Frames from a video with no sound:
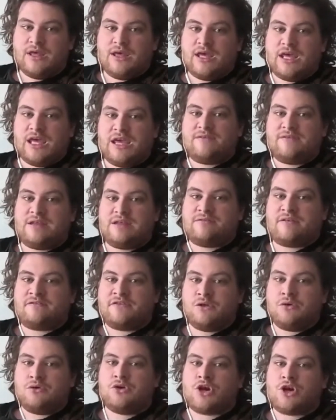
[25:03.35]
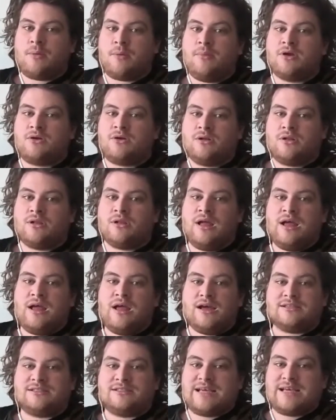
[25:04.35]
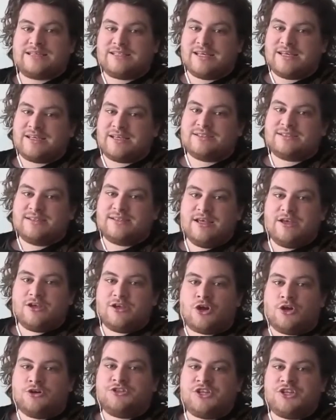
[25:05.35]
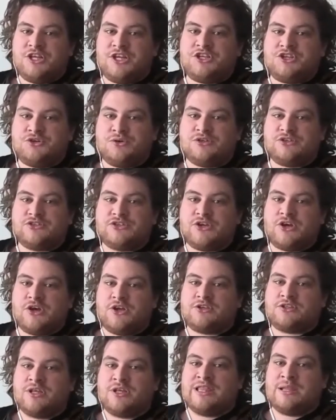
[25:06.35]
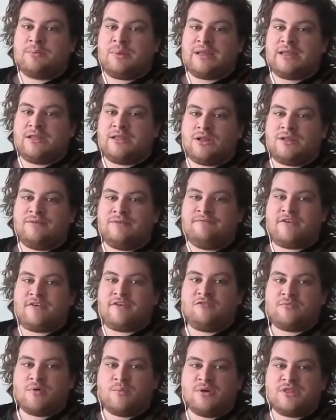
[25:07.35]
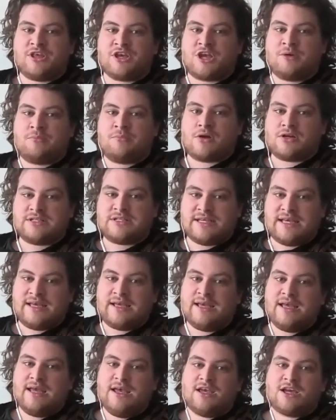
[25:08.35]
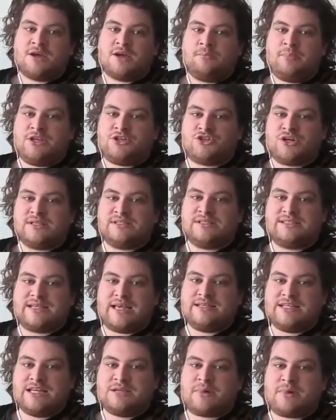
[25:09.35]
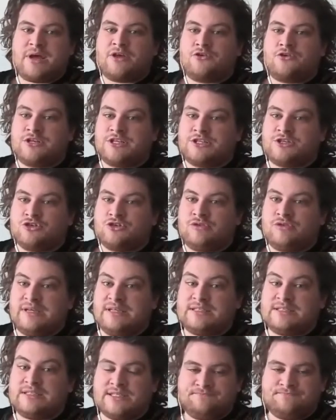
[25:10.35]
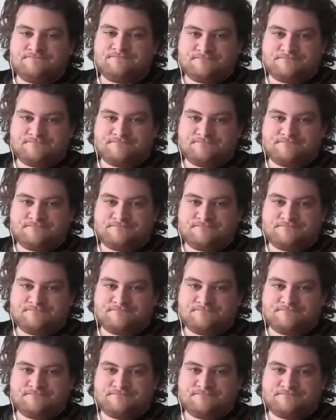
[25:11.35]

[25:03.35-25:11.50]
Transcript: even if a few comical ascetics continue to assert that libidinal involvement with the commodity can be transcended by critical reason.